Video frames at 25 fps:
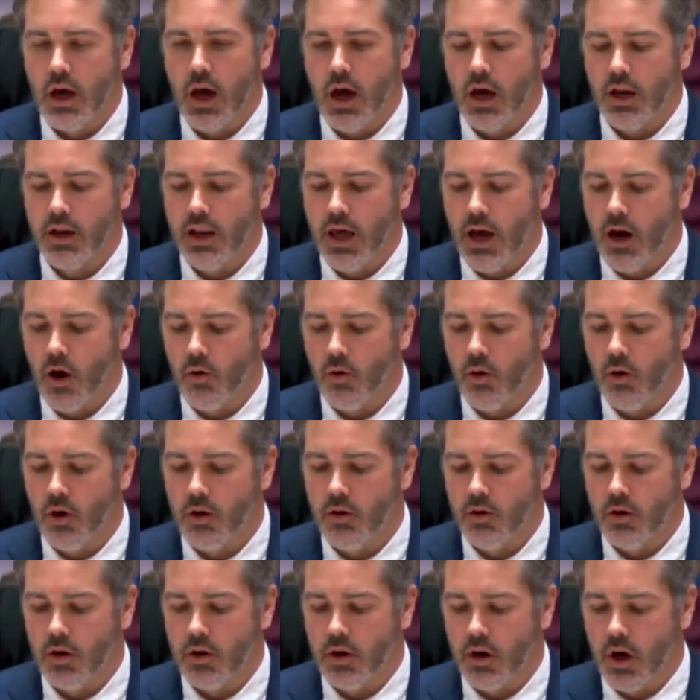are now
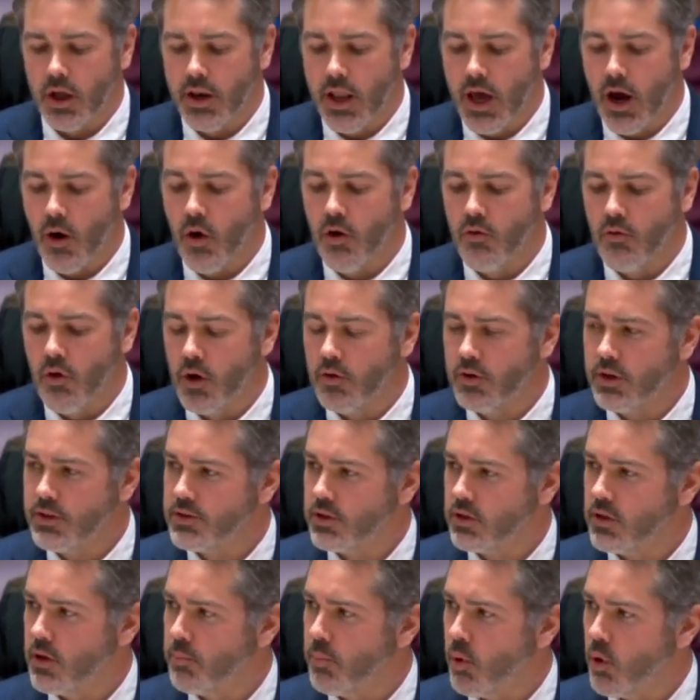
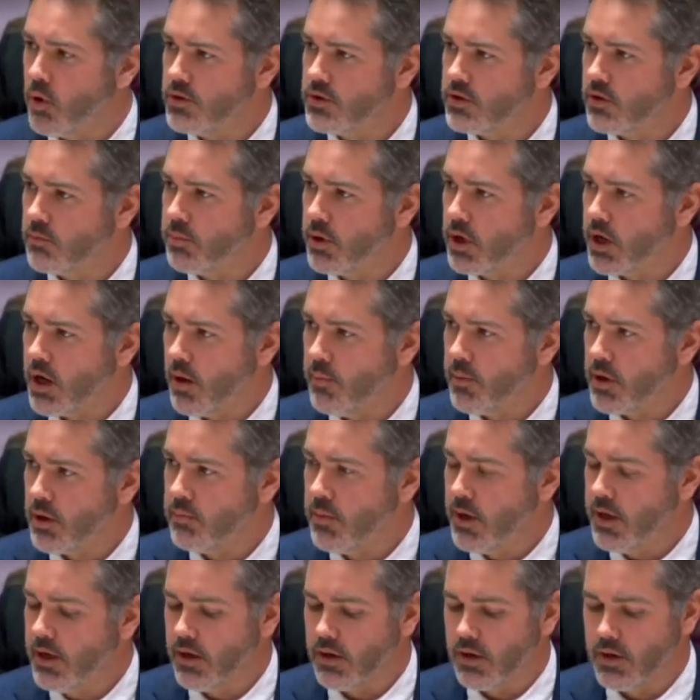eroded to the point of
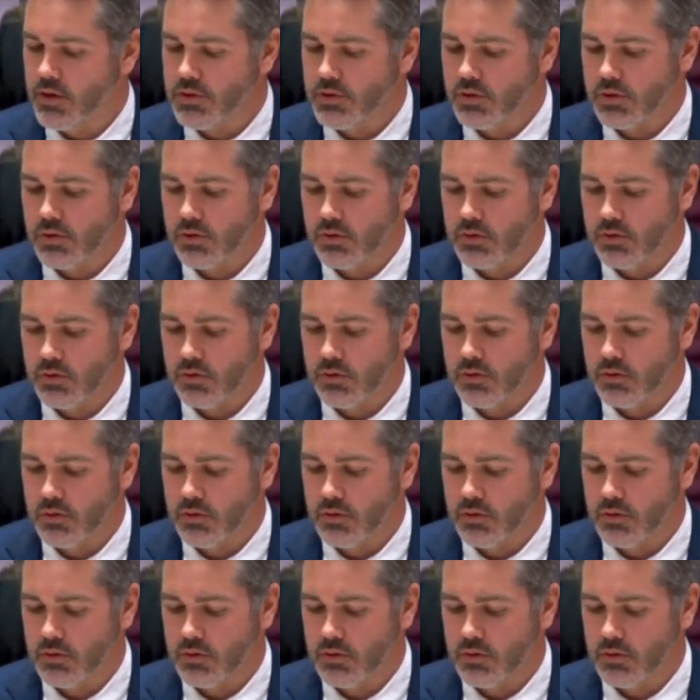becoming meaningless.